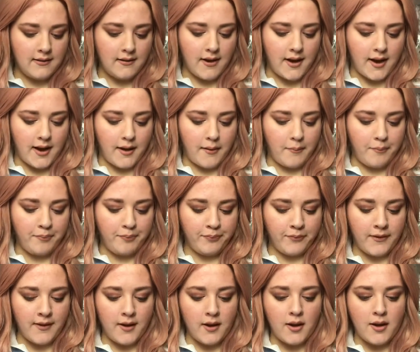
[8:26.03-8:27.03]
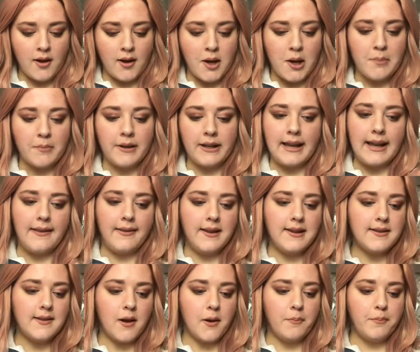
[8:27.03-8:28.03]
But yeah,
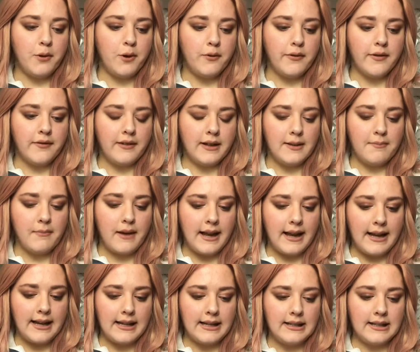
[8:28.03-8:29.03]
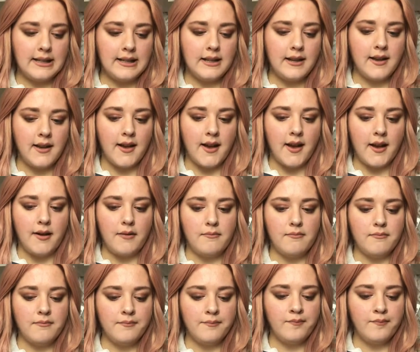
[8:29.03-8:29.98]
these are beautifully made. And